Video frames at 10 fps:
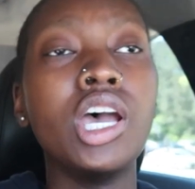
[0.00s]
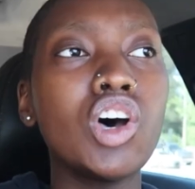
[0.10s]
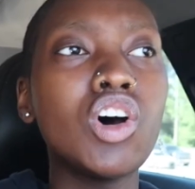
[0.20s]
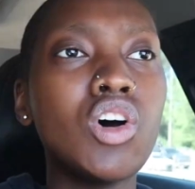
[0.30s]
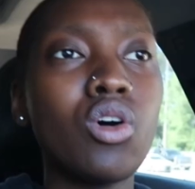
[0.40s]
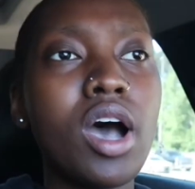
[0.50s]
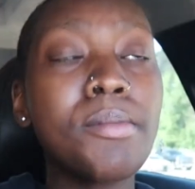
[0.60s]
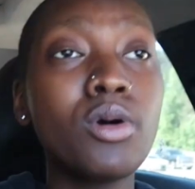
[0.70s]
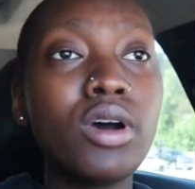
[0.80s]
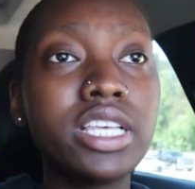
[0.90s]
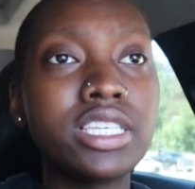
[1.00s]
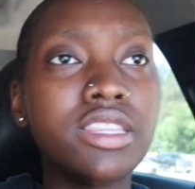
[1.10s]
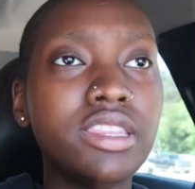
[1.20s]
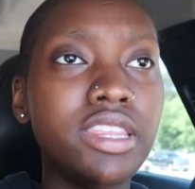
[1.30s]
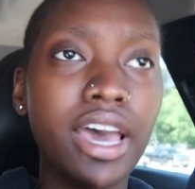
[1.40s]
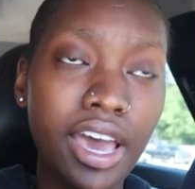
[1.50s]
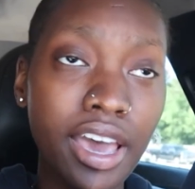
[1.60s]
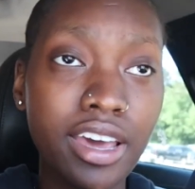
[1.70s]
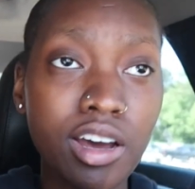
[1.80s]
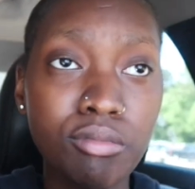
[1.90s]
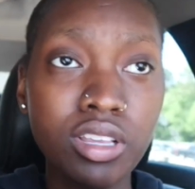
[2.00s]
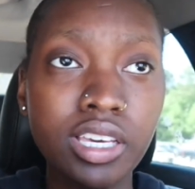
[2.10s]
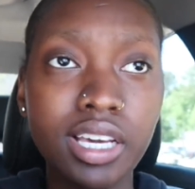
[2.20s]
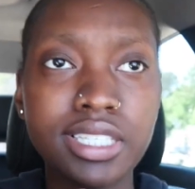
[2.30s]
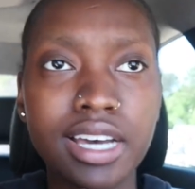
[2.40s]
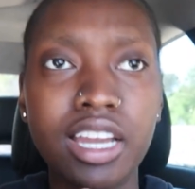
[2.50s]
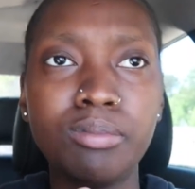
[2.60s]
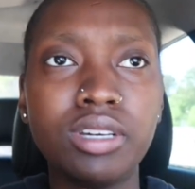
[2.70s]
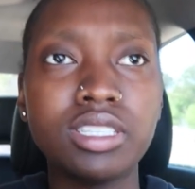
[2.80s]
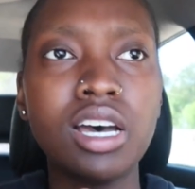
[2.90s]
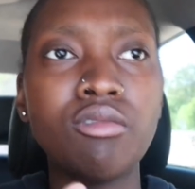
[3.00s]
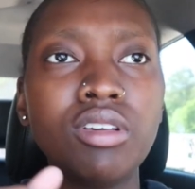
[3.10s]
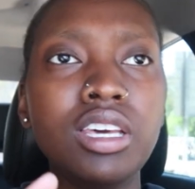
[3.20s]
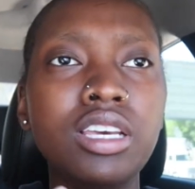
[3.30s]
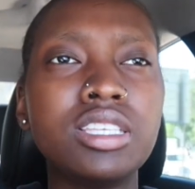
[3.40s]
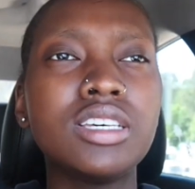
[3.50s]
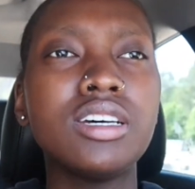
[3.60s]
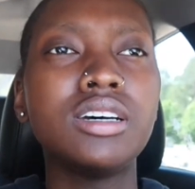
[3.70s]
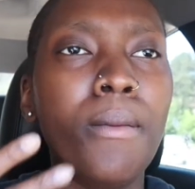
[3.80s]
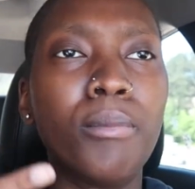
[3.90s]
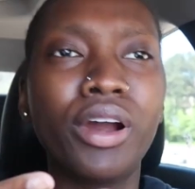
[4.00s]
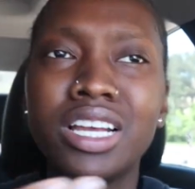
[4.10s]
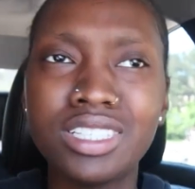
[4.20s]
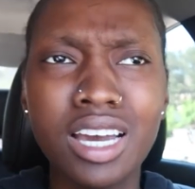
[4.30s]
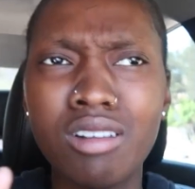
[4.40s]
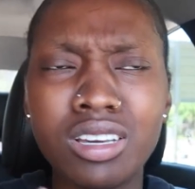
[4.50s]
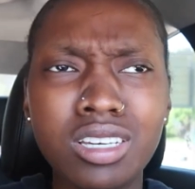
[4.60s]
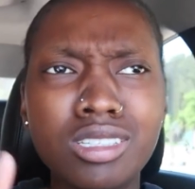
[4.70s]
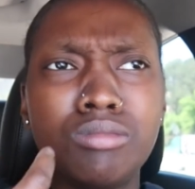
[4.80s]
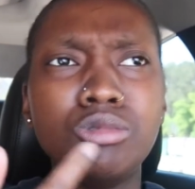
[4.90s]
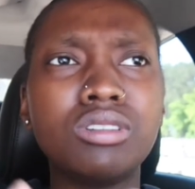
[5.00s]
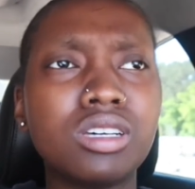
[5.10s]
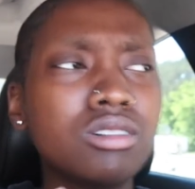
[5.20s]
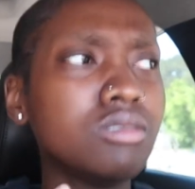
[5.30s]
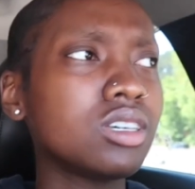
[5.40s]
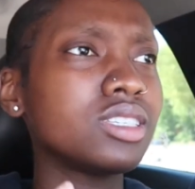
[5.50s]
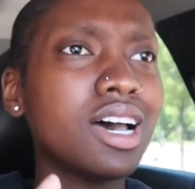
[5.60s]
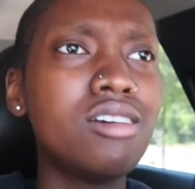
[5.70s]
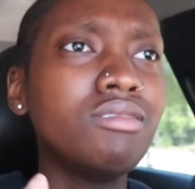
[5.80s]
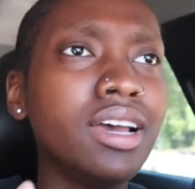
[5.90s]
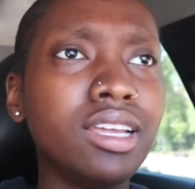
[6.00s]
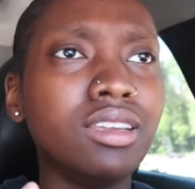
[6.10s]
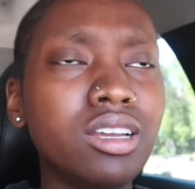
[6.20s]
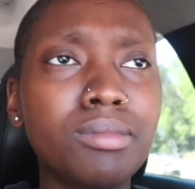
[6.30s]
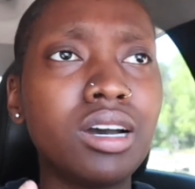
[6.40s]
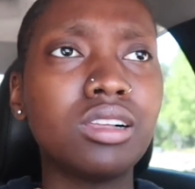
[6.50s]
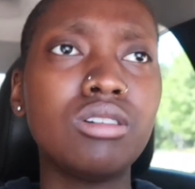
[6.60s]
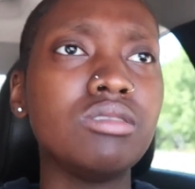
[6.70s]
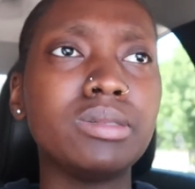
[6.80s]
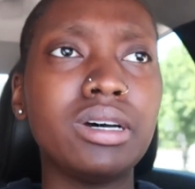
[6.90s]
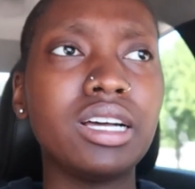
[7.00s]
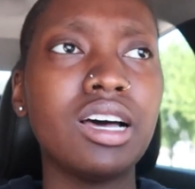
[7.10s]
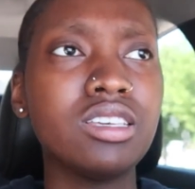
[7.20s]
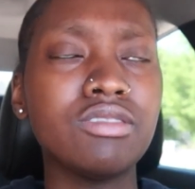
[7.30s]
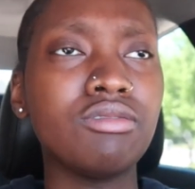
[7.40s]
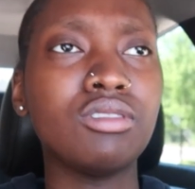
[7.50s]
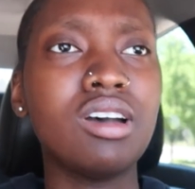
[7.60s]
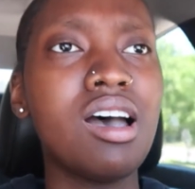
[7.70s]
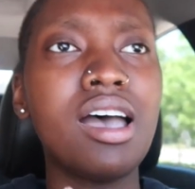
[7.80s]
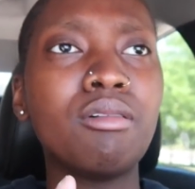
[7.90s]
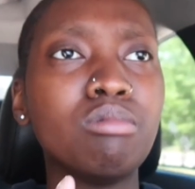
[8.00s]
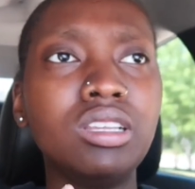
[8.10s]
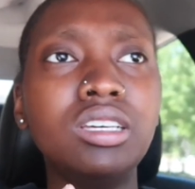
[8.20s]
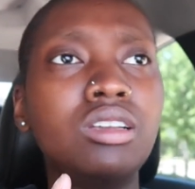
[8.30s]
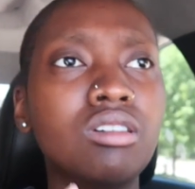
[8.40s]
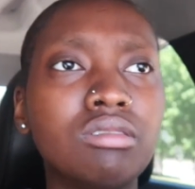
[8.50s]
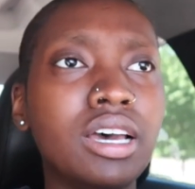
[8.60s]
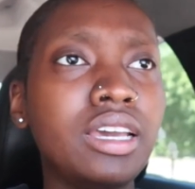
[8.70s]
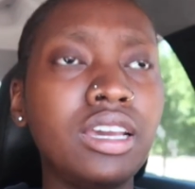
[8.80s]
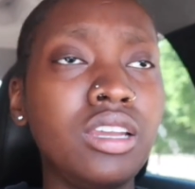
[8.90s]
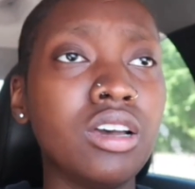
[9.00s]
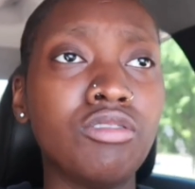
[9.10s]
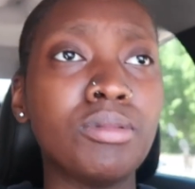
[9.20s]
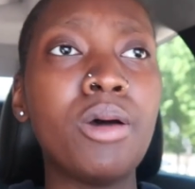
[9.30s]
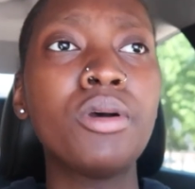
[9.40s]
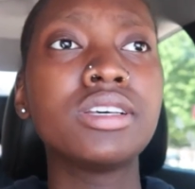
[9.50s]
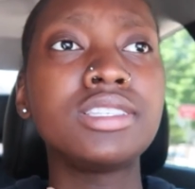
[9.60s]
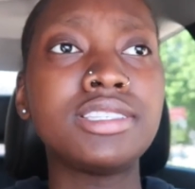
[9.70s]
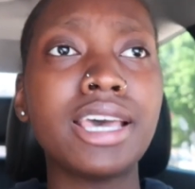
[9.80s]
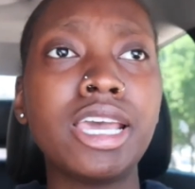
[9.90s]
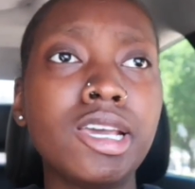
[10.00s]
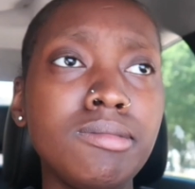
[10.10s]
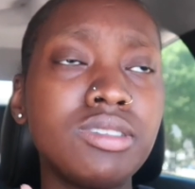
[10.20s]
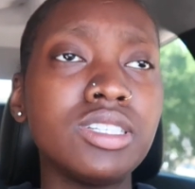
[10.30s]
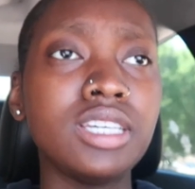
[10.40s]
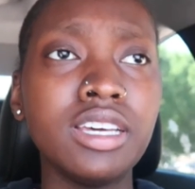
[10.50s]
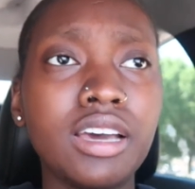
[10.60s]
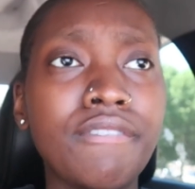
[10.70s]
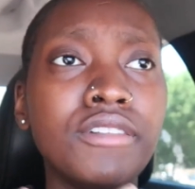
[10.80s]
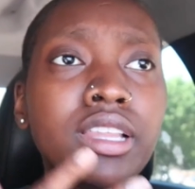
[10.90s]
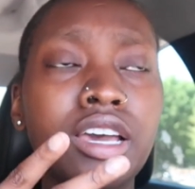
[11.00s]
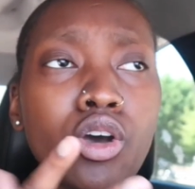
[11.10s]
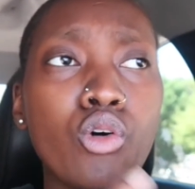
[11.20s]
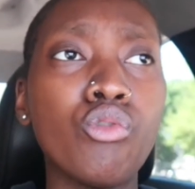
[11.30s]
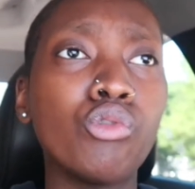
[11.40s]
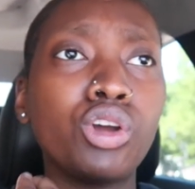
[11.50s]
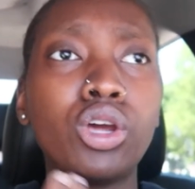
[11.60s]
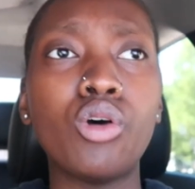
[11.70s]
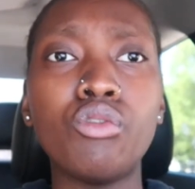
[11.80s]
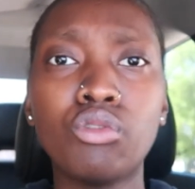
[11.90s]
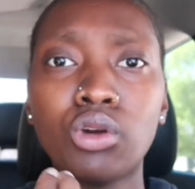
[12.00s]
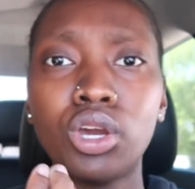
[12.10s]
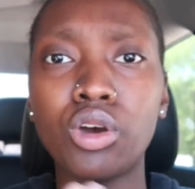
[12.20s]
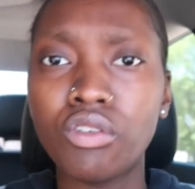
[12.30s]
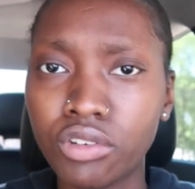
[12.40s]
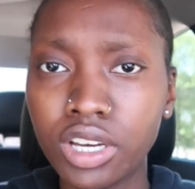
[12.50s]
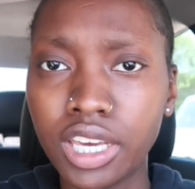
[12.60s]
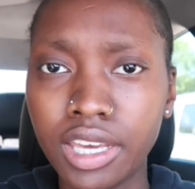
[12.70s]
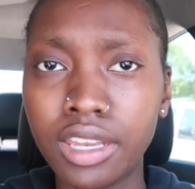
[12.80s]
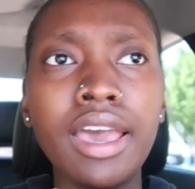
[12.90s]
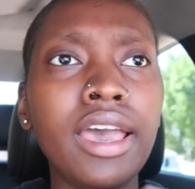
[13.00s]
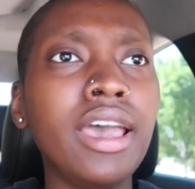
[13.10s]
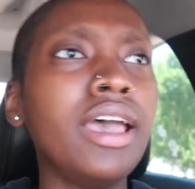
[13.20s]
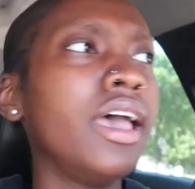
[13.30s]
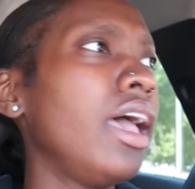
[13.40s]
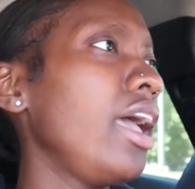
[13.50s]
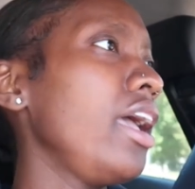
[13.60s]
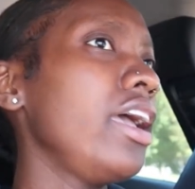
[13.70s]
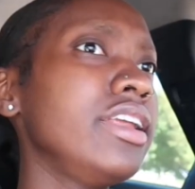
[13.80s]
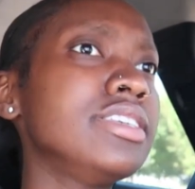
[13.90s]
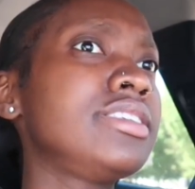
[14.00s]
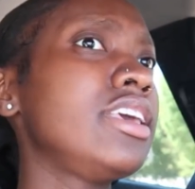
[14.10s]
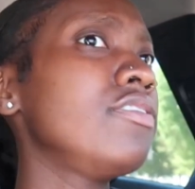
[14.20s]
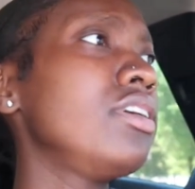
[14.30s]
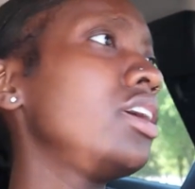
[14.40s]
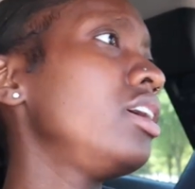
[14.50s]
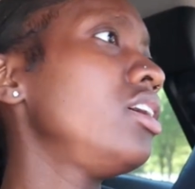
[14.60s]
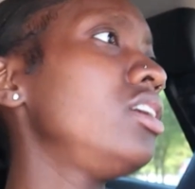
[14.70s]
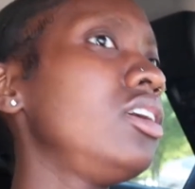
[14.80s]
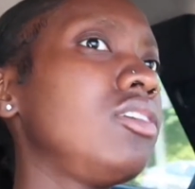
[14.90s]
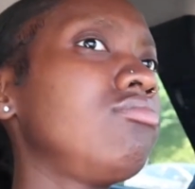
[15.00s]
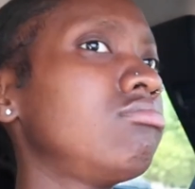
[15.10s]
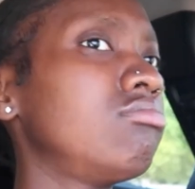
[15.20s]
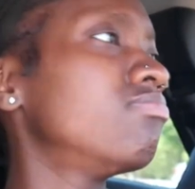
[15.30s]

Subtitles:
So I'm going to that and I'm really excited because I really need to branch out and get some new clothes because I don't like none of my clothes in my closet for real. I really don't like any of them. I wear the same shit, I feel like, over and over and over again. And it's giving,